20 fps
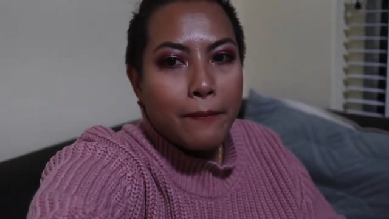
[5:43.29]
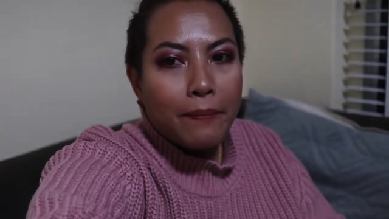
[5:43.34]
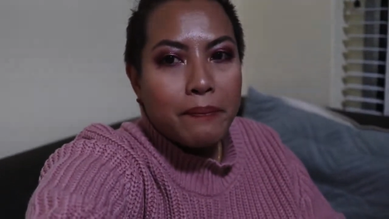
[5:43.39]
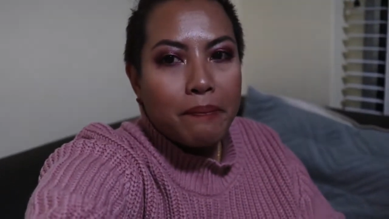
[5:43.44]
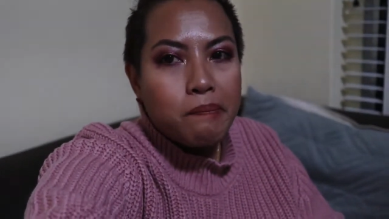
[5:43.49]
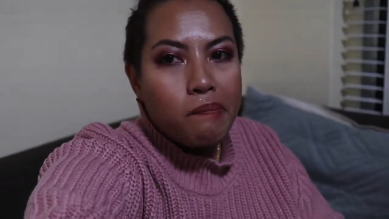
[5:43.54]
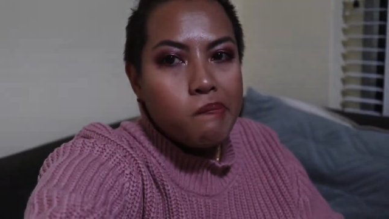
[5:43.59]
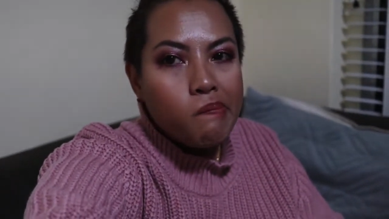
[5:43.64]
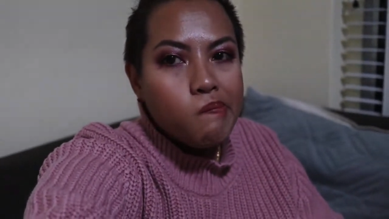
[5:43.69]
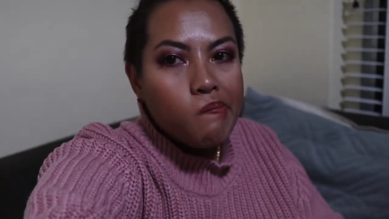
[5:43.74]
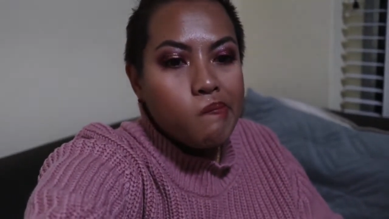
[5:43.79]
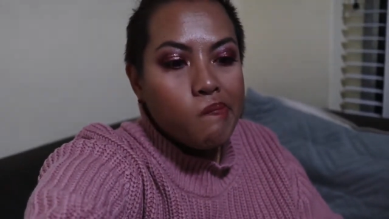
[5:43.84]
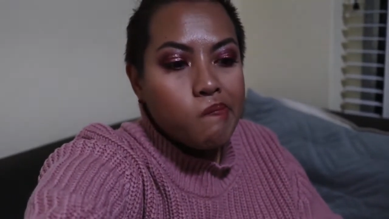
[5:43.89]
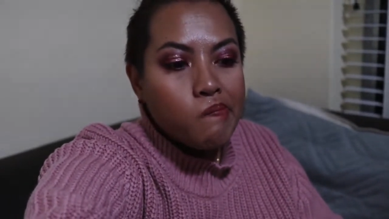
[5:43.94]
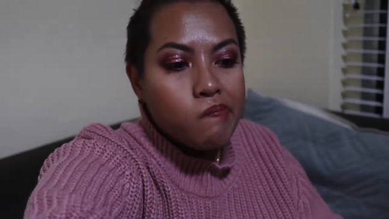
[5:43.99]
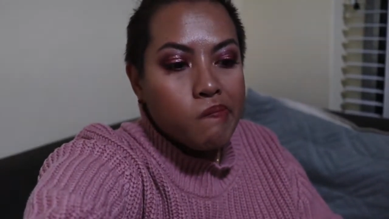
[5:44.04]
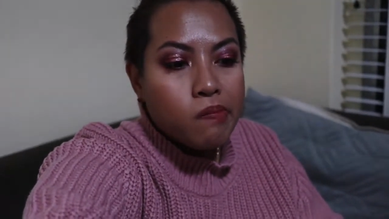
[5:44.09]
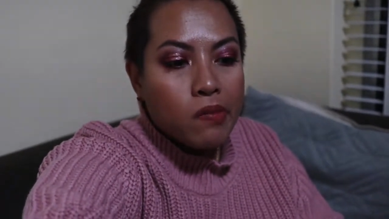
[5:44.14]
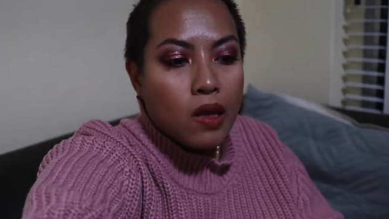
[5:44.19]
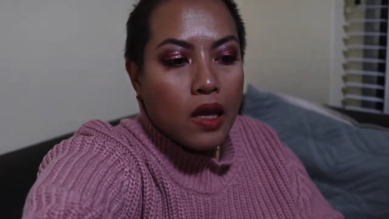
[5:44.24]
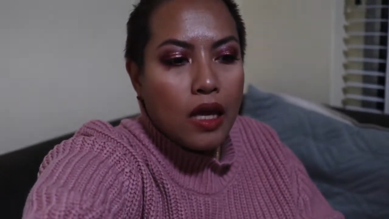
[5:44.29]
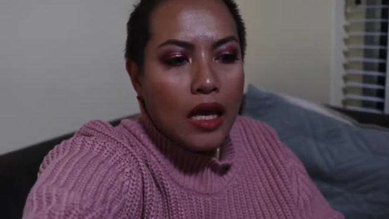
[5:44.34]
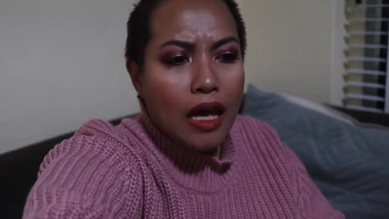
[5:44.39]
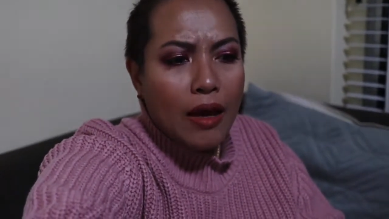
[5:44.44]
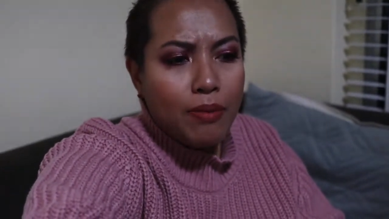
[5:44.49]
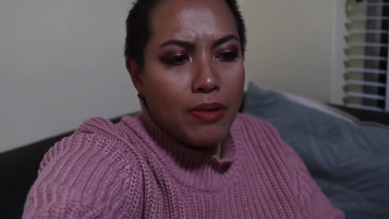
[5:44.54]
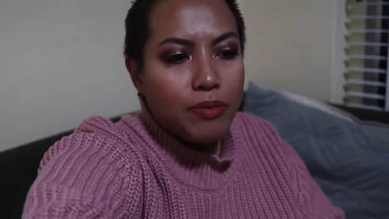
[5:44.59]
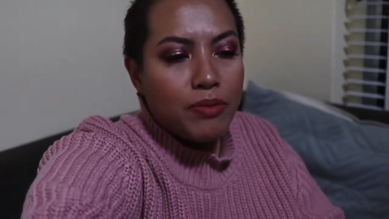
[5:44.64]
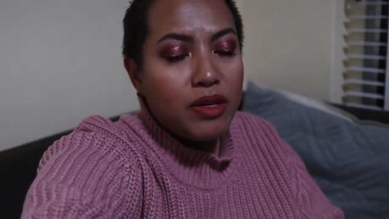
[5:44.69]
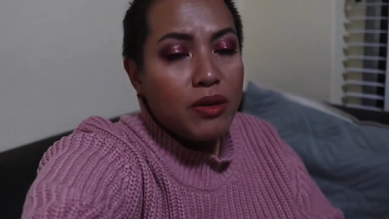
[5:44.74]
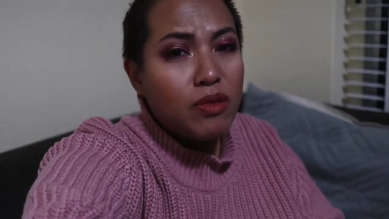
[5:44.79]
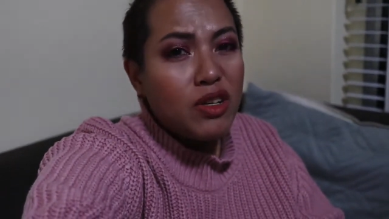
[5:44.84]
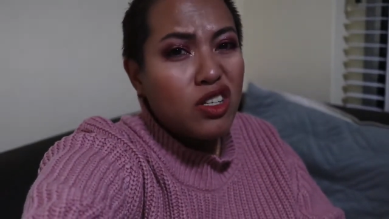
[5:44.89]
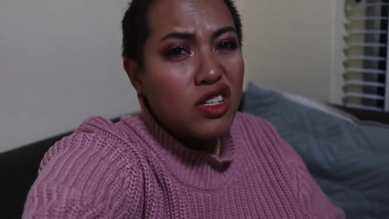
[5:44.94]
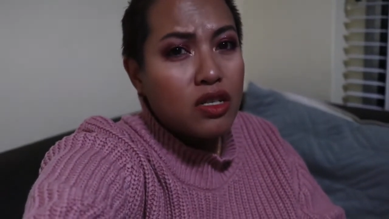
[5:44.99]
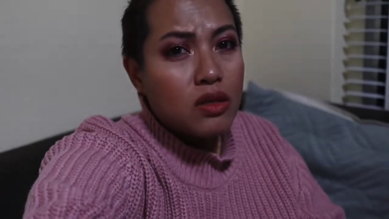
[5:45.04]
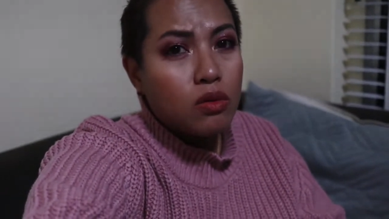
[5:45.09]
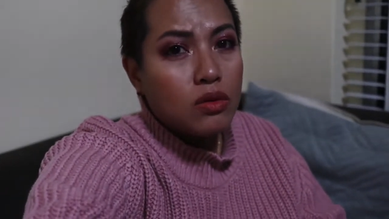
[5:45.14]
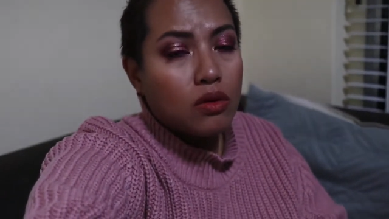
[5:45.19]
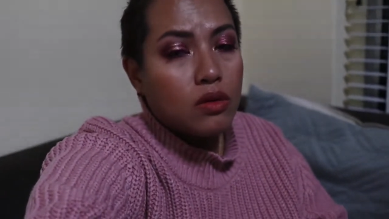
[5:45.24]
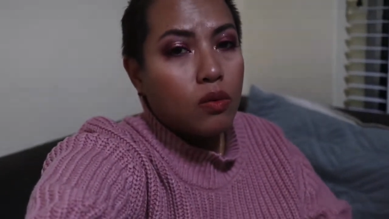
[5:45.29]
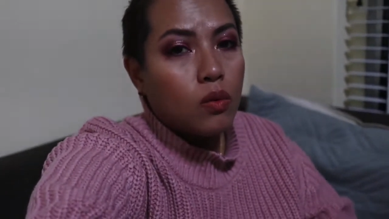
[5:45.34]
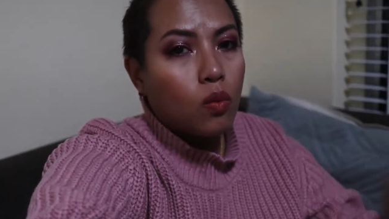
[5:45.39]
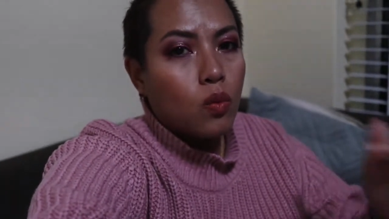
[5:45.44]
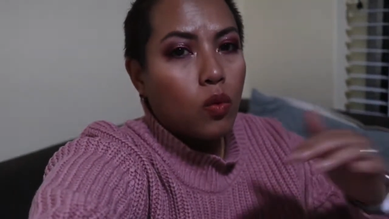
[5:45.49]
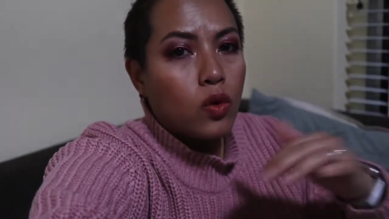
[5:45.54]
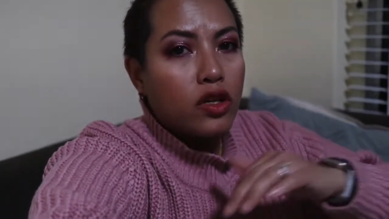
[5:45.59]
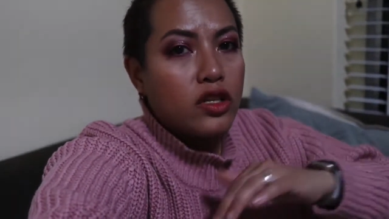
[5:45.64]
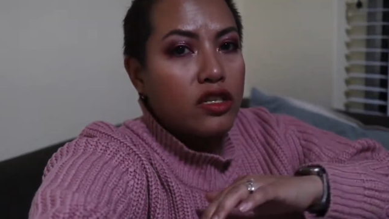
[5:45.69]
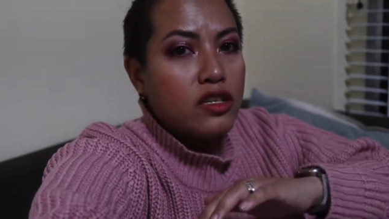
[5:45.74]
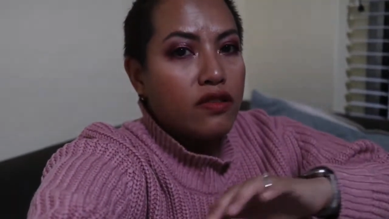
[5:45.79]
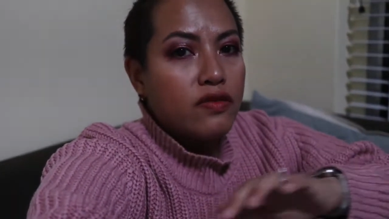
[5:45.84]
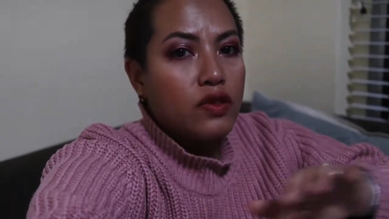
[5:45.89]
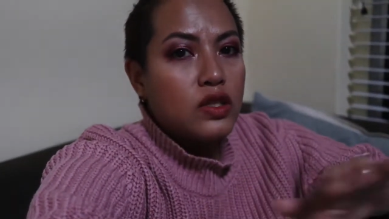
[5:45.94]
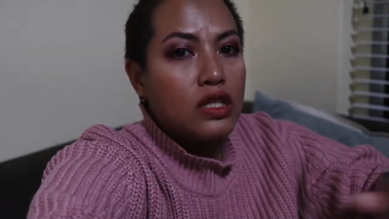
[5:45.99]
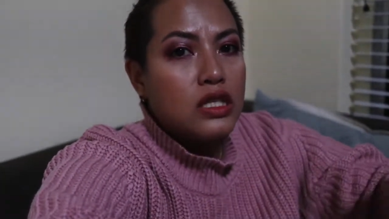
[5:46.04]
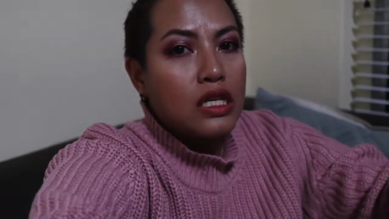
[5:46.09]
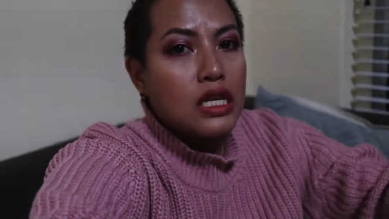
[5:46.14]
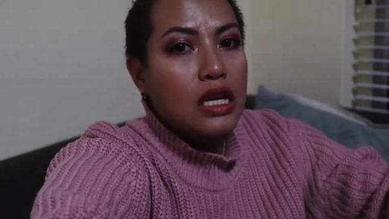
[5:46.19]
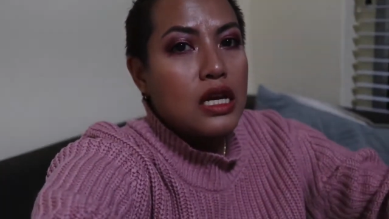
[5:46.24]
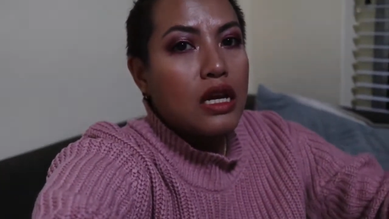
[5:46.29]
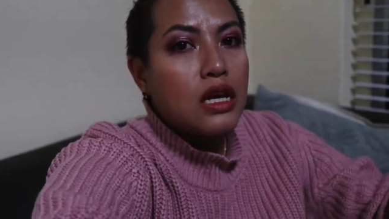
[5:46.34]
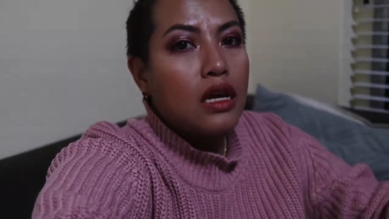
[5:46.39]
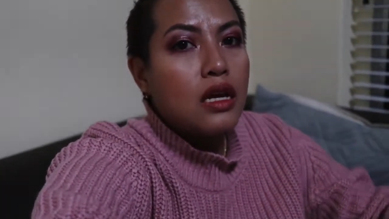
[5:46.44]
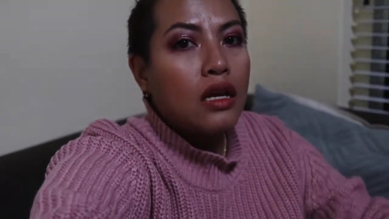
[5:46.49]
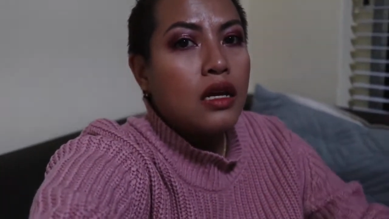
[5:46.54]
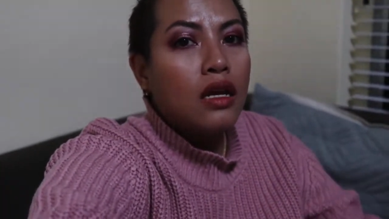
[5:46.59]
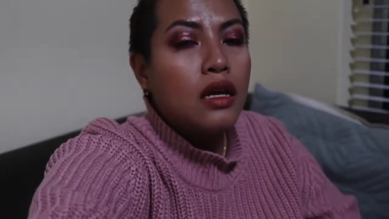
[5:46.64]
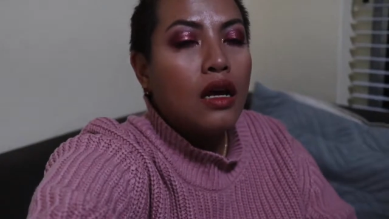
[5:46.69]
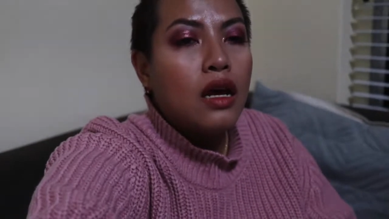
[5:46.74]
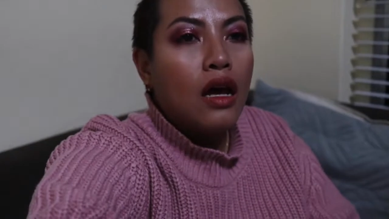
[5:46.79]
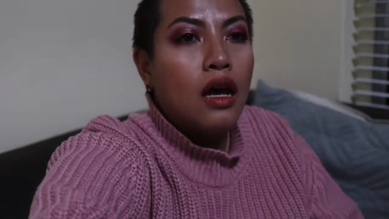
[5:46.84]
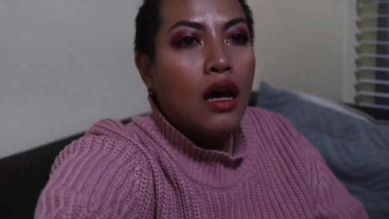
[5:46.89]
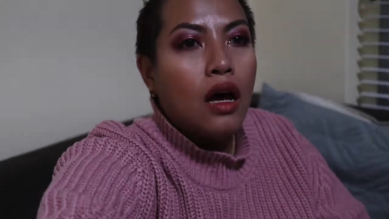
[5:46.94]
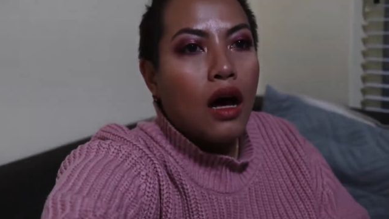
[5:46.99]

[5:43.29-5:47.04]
Mm, yeah, but pretty much what you've seen